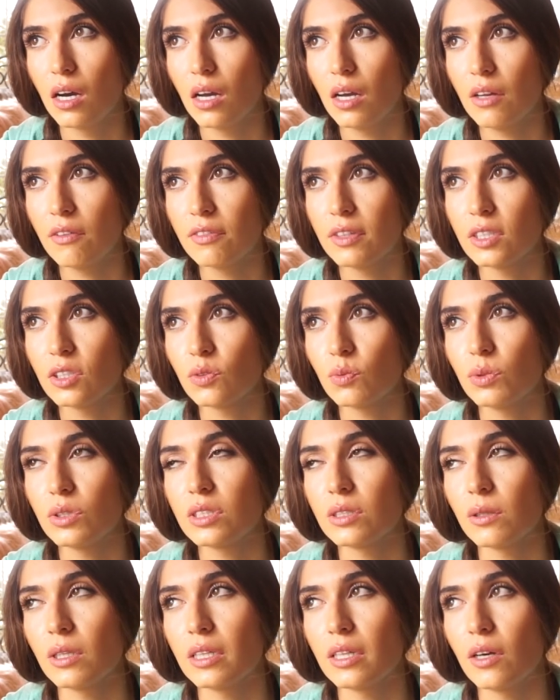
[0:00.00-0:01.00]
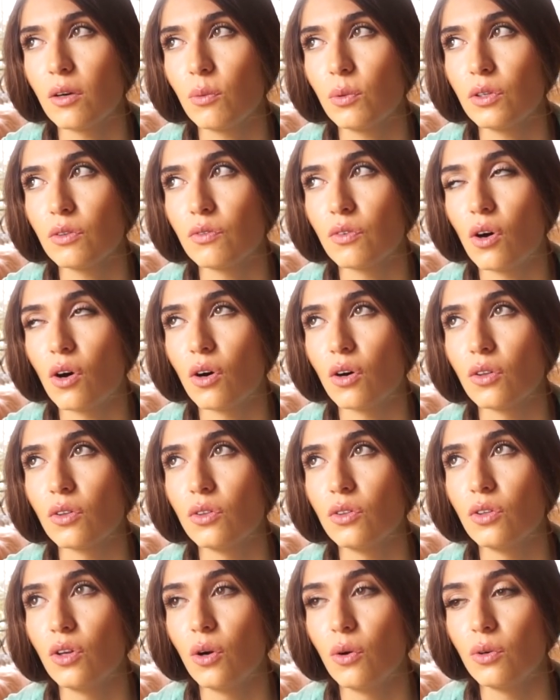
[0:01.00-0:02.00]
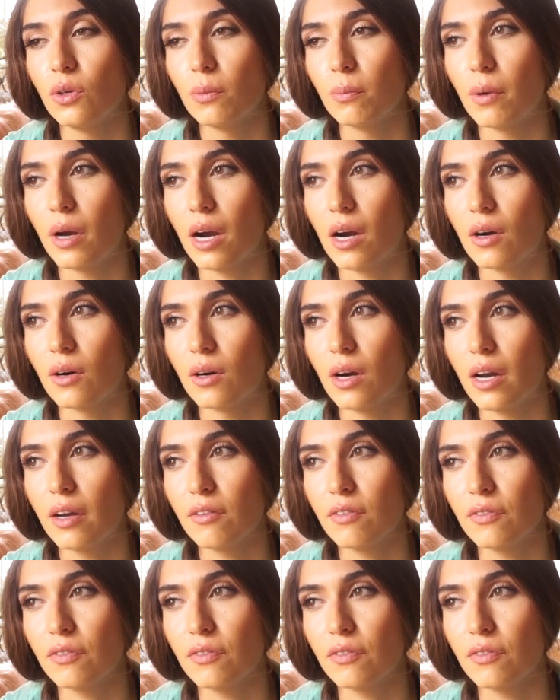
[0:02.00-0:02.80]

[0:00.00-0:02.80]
if this was something that we've all known about, I